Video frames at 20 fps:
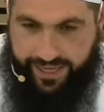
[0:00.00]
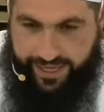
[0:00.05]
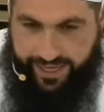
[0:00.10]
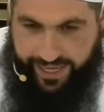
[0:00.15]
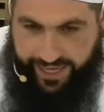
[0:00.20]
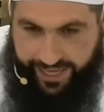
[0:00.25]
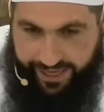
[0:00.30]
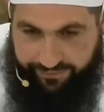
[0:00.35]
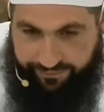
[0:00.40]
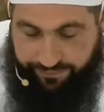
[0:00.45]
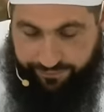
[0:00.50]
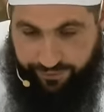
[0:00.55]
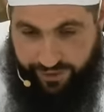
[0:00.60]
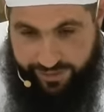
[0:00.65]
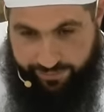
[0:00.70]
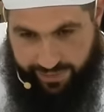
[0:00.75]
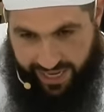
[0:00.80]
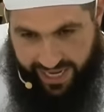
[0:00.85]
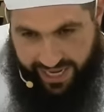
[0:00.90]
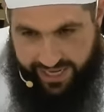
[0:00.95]
Every
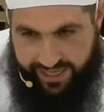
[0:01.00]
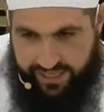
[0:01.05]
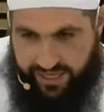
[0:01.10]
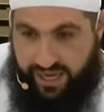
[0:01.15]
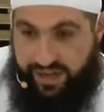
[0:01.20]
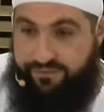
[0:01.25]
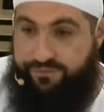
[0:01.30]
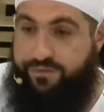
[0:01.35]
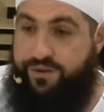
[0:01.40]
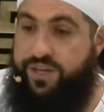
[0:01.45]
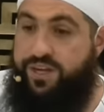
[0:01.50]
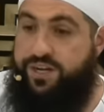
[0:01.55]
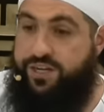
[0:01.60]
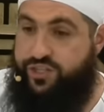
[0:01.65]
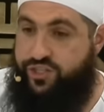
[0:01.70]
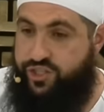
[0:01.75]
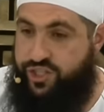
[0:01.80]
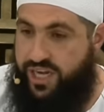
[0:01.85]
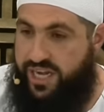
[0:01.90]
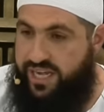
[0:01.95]
man, every
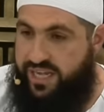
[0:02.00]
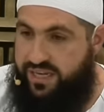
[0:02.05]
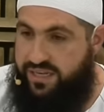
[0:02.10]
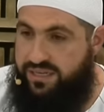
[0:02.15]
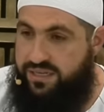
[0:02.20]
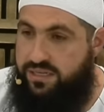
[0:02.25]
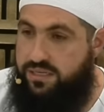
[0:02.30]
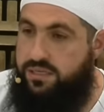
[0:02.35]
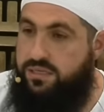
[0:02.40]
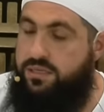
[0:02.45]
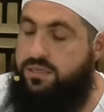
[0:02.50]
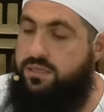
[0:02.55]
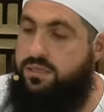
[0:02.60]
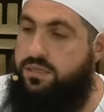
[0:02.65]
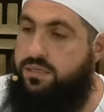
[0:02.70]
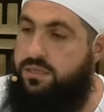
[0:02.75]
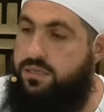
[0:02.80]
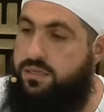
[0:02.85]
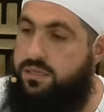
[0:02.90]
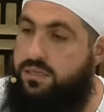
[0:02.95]
rajal
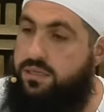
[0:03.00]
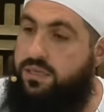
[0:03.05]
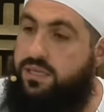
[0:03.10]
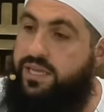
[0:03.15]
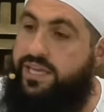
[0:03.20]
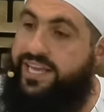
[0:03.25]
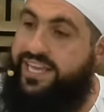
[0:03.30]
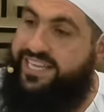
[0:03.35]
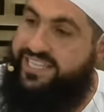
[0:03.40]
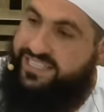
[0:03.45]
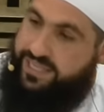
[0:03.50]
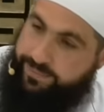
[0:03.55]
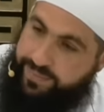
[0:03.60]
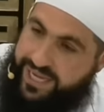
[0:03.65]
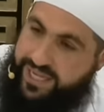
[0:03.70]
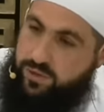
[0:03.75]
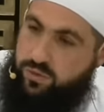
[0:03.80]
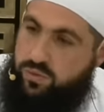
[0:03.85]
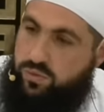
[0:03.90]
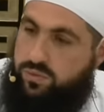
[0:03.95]
is a male.